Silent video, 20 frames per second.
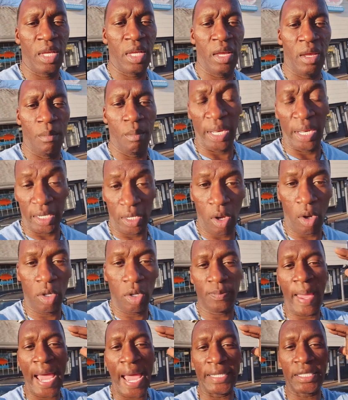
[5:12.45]
But it goes
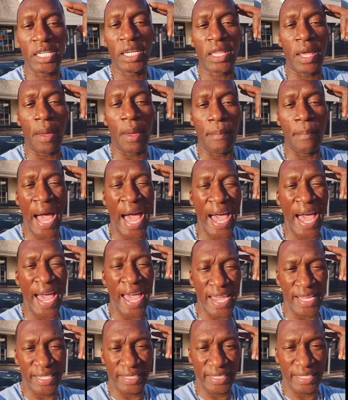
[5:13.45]
back to the
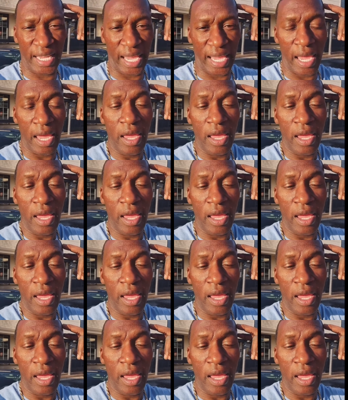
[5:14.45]
mindset.